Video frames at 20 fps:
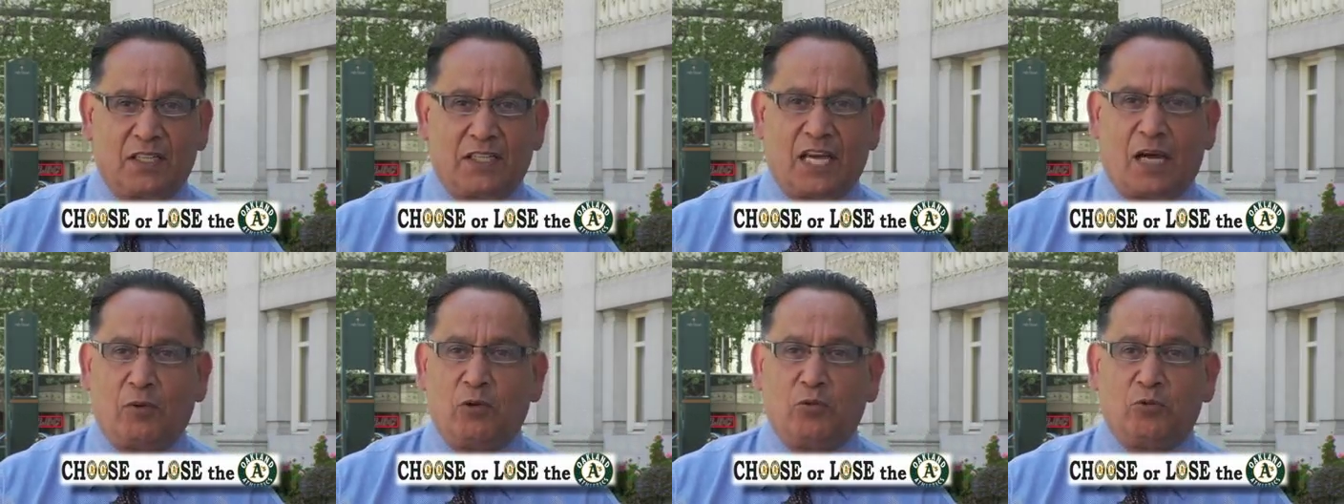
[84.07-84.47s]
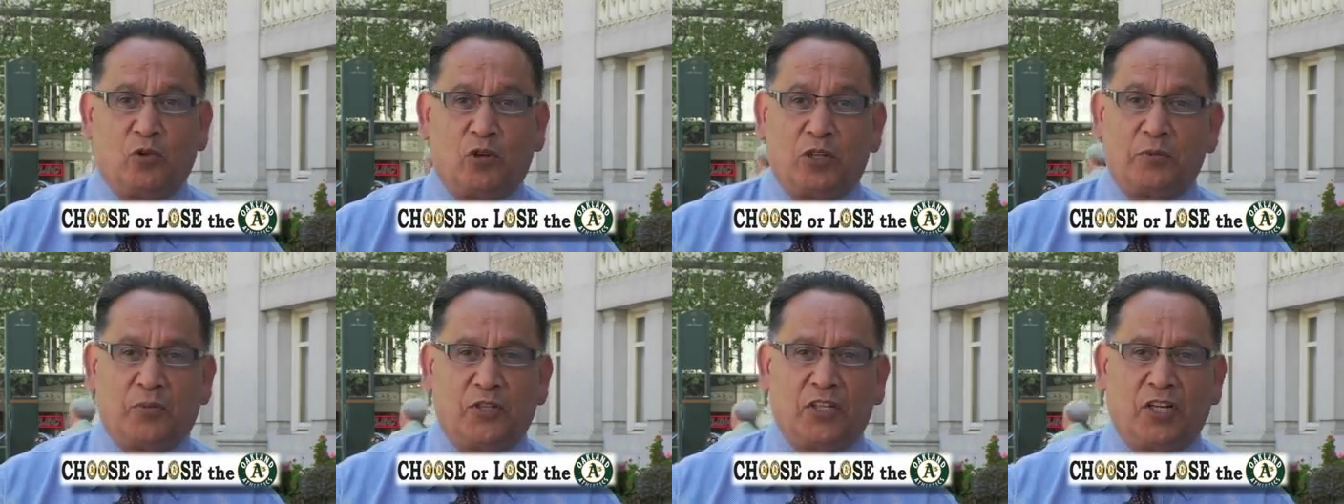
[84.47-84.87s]
That I will
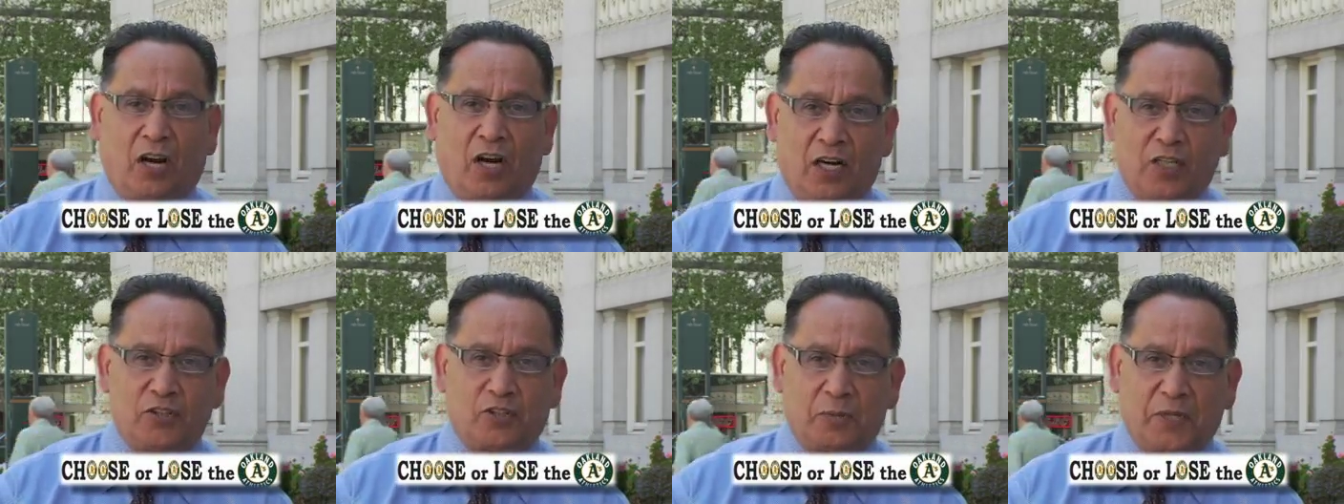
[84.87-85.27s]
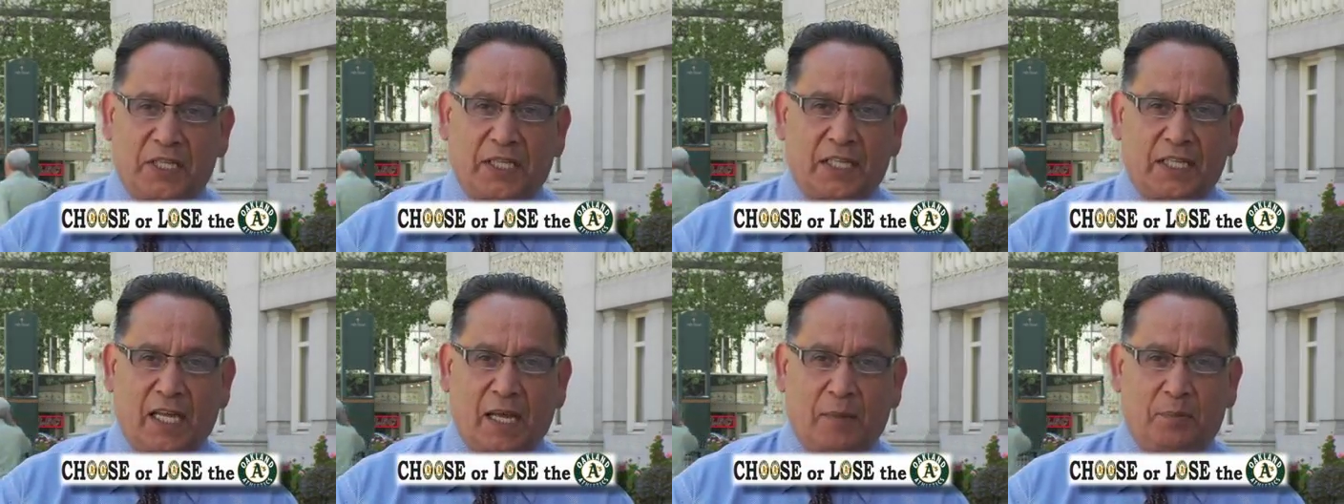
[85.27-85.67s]
work very hard to
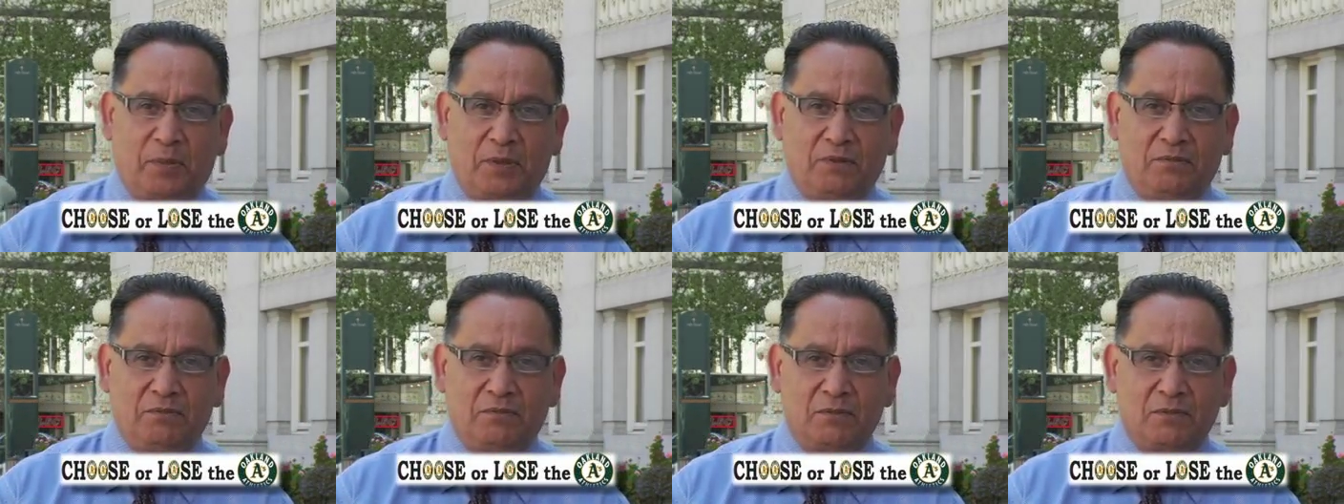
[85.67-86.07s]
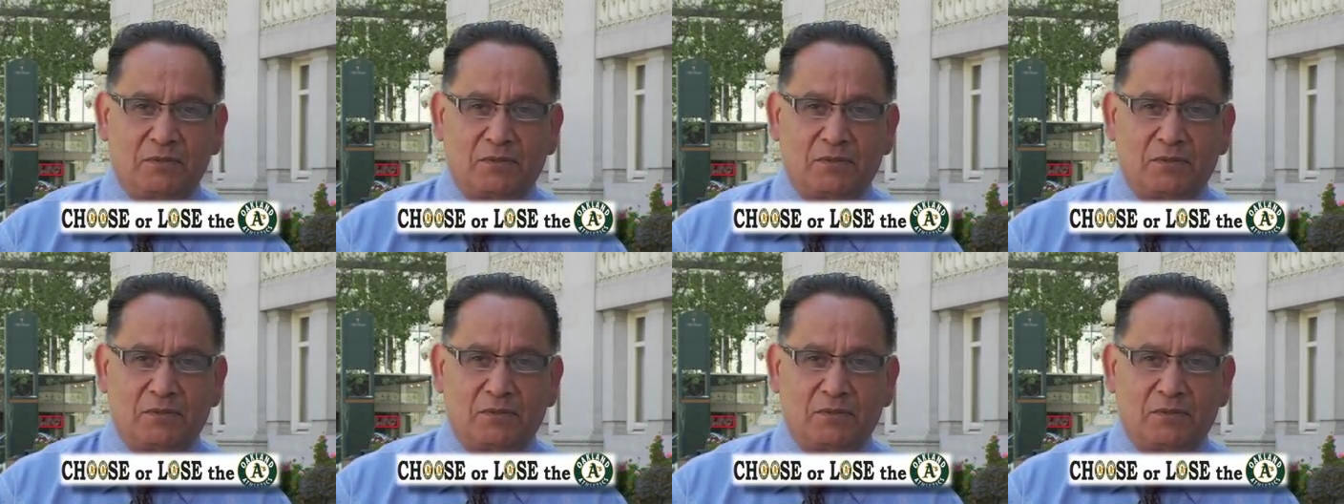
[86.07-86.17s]
make it happen?